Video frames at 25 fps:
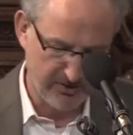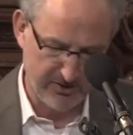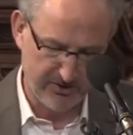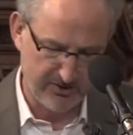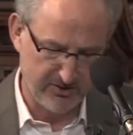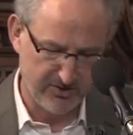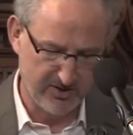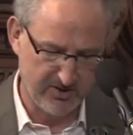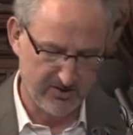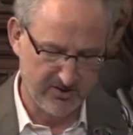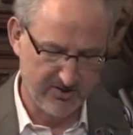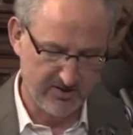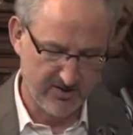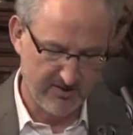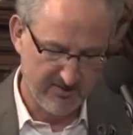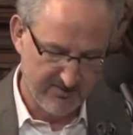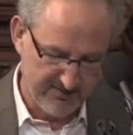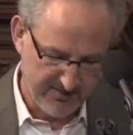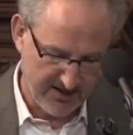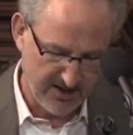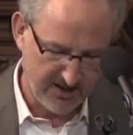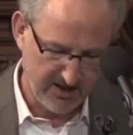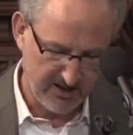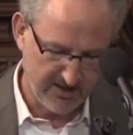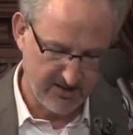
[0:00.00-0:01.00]
Christians
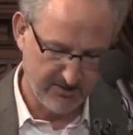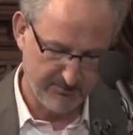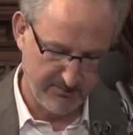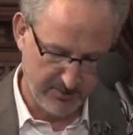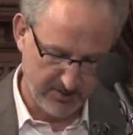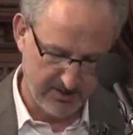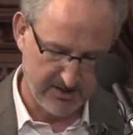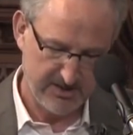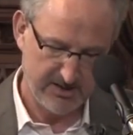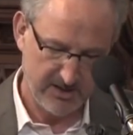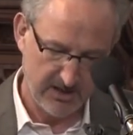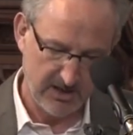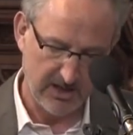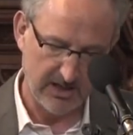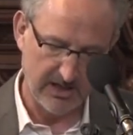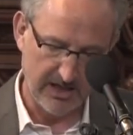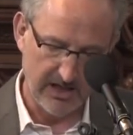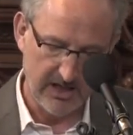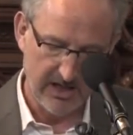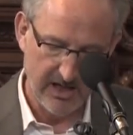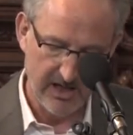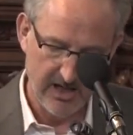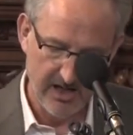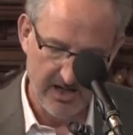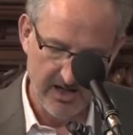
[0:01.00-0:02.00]
think
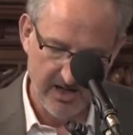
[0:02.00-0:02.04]
politically